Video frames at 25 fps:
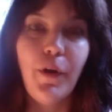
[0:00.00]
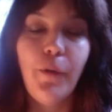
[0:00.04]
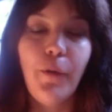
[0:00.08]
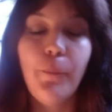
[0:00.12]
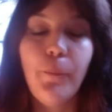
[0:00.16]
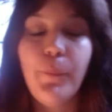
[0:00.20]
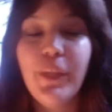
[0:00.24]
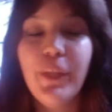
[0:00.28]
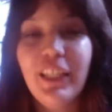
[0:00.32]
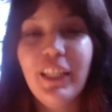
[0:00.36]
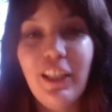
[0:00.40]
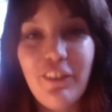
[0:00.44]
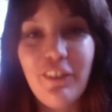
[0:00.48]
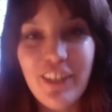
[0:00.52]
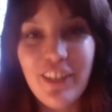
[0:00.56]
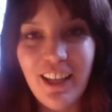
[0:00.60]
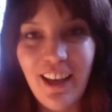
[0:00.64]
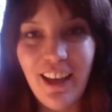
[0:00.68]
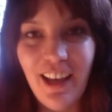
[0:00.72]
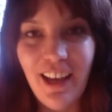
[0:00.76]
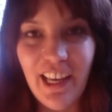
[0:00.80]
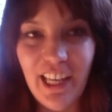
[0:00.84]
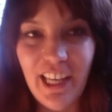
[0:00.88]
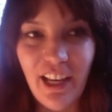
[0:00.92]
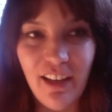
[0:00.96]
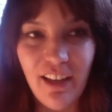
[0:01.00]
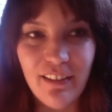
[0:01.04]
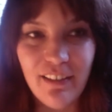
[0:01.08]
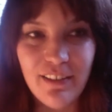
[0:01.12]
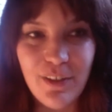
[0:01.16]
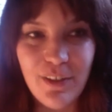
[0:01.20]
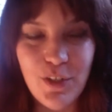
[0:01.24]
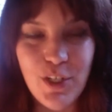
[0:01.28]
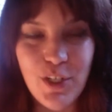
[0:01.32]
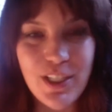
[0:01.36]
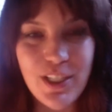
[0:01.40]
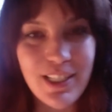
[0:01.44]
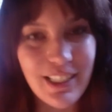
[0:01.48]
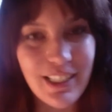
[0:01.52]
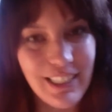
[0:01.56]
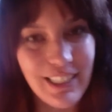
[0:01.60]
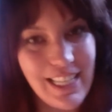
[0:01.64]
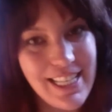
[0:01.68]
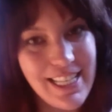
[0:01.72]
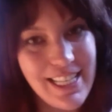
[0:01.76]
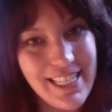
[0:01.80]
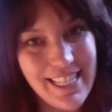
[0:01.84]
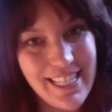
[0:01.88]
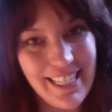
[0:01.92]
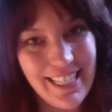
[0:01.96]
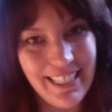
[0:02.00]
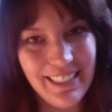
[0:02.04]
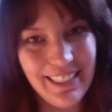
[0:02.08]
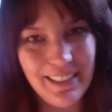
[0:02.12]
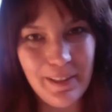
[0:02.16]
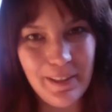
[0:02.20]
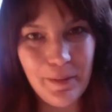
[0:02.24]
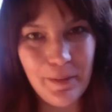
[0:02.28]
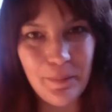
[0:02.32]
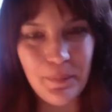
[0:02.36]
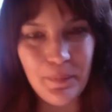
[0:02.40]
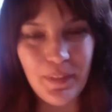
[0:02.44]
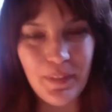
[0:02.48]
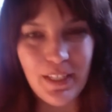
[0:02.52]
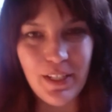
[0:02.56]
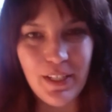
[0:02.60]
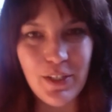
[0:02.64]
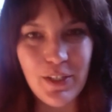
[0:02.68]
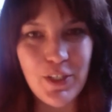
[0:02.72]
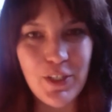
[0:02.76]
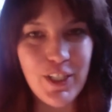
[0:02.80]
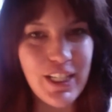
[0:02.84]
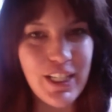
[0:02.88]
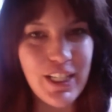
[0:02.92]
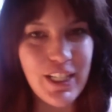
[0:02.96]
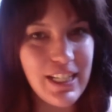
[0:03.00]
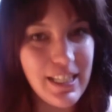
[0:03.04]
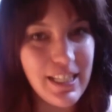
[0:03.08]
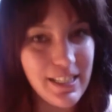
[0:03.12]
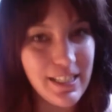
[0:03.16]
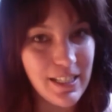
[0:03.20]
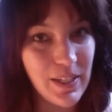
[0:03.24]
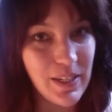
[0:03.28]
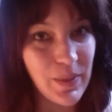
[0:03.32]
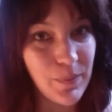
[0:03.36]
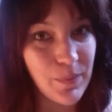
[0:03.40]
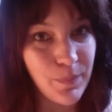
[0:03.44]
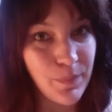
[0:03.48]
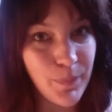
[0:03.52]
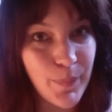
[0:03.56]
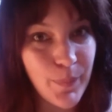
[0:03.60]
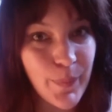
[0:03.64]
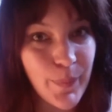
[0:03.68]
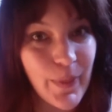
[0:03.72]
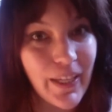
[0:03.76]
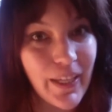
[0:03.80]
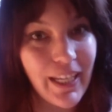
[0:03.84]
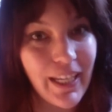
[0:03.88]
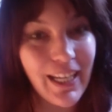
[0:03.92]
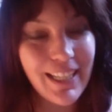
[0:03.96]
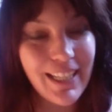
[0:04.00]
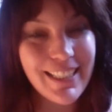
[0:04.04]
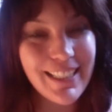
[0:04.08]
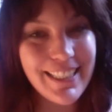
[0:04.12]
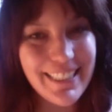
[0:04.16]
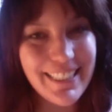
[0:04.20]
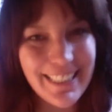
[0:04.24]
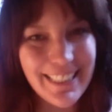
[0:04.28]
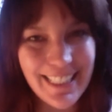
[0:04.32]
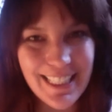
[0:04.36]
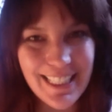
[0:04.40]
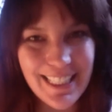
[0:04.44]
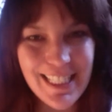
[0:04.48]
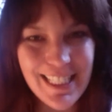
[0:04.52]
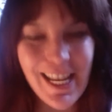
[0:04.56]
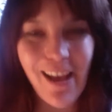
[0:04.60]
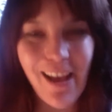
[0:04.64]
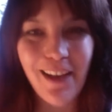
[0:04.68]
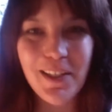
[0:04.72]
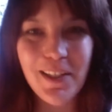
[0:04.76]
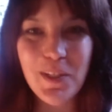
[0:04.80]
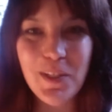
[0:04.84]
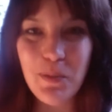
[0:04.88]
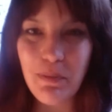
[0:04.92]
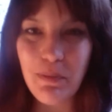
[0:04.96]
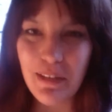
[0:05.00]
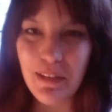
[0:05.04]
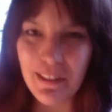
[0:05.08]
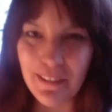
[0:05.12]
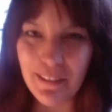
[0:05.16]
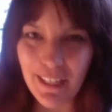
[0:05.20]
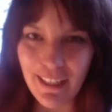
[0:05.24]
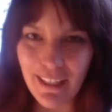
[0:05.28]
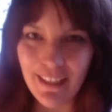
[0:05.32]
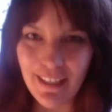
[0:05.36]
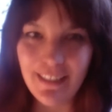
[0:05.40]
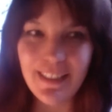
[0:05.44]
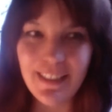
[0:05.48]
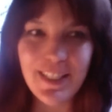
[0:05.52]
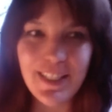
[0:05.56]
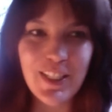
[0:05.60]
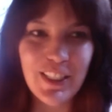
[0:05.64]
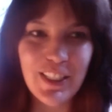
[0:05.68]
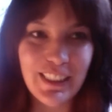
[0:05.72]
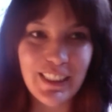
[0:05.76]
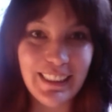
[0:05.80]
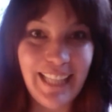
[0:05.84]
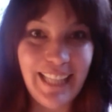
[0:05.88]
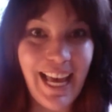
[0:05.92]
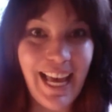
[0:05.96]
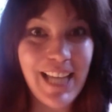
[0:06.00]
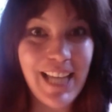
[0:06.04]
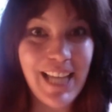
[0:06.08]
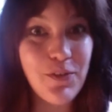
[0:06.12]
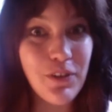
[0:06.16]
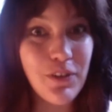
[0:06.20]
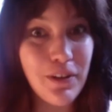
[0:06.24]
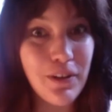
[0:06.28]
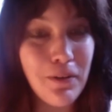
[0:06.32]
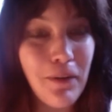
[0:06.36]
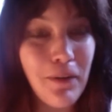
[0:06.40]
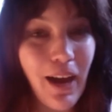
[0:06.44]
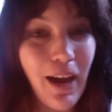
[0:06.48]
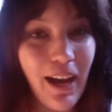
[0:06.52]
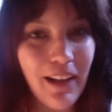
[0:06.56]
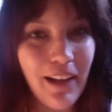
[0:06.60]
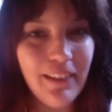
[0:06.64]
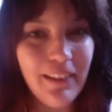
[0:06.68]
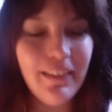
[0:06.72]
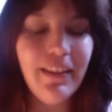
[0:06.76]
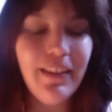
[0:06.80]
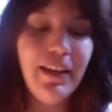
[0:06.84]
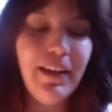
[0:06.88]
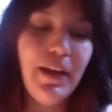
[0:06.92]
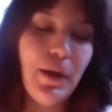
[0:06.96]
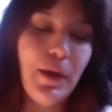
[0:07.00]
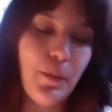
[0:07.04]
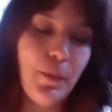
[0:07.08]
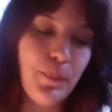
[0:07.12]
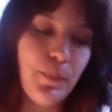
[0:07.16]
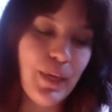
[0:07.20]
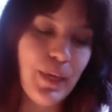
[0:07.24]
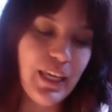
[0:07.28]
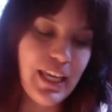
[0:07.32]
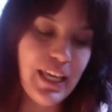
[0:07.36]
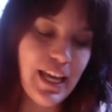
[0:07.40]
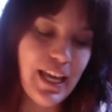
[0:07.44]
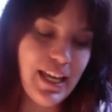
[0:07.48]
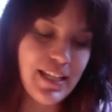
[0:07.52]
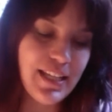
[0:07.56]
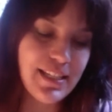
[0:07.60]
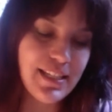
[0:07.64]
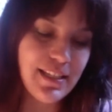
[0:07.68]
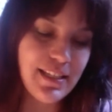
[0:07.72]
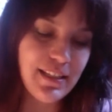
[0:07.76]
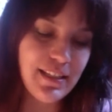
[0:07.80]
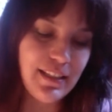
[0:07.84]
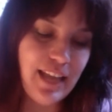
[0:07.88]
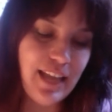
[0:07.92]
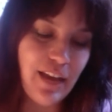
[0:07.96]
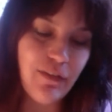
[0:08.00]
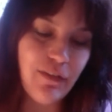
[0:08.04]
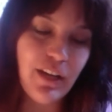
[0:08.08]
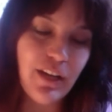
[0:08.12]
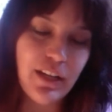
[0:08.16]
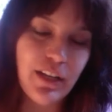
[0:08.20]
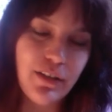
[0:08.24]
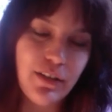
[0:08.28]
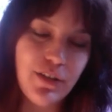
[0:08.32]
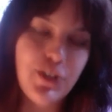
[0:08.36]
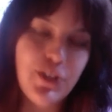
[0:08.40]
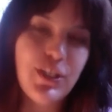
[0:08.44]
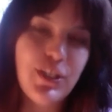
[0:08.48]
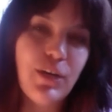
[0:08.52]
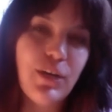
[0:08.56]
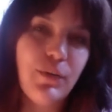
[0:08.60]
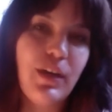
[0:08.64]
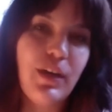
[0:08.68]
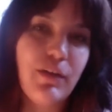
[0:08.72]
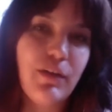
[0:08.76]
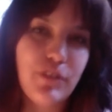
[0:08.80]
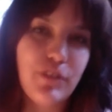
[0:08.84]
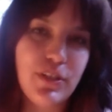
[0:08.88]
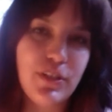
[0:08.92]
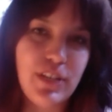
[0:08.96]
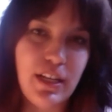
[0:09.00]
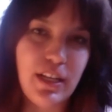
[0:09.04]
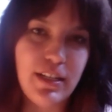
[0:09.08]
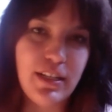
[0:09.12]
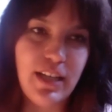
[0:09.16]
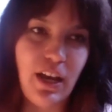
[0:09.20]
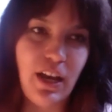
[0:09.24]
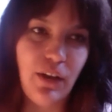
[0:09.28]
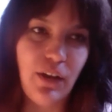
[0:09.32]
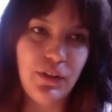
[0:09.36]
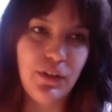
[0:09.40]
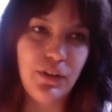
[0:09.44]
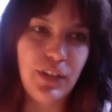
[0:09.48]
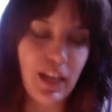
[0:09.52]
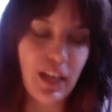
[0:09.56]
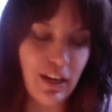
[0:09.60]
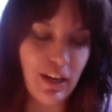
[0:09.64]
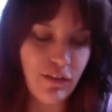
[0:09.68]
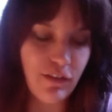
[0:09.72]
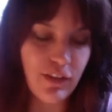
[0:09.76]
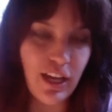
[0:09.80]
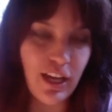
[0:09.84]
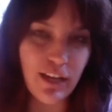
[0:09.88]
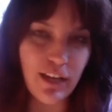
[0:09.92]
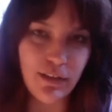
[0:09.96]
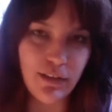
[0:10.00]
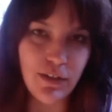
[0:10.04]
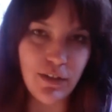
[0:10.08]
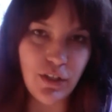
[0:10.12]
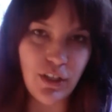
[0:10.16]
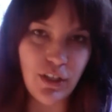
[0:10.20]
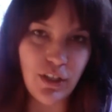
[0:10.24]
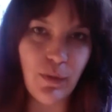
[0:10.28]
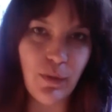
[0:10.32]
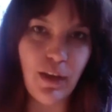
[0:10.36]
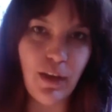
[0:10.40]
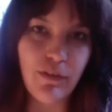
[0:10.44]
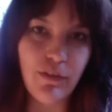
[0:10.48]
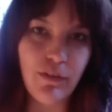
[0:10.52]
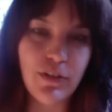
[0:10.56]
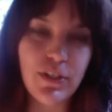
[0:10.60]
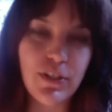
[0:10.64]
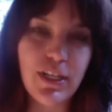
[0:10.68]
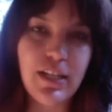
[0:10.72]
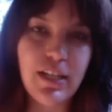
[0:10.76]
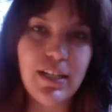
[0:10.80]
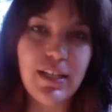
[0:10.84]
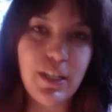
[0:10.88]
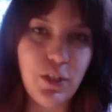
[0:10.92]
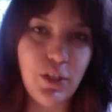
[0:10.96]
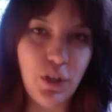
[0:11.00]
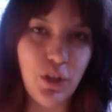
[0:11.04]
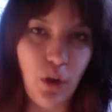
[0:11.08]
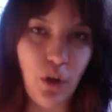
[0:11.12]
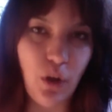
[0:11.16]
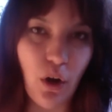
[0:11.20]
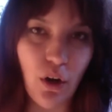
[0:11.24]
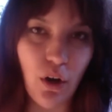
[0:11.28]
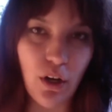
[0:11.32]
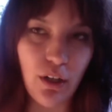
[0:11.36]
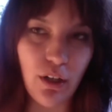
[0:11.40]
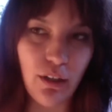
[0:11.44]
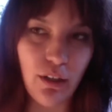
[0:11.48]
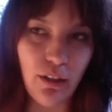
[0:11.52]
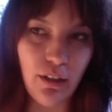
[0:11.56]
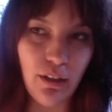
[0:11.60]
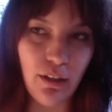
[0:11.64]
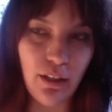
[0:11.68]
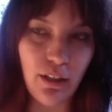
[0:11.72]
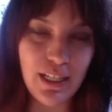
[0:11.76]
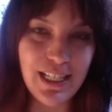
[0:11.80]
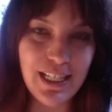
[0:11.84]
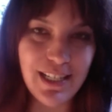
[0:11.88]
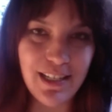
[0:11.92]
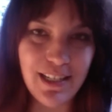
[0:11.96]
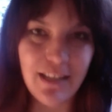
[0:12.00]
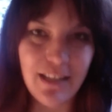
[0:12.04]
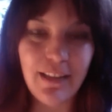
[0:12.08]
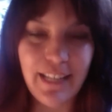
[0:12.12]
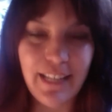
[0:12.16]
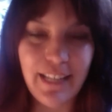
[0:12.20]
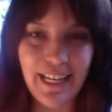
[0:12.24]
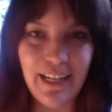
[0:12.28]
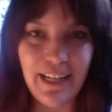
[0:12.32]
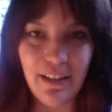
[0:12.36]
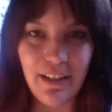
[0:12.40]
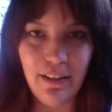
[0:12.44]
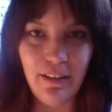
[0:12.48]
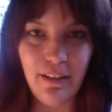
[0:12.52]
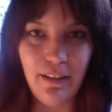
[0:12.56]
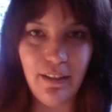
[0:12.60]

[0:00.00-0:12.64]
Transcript: beloved Gaia, she's cleansing. She is in a big detox period that's going to last for a while because every energy that we ever sent out, every energy that we ever sent into her is still there.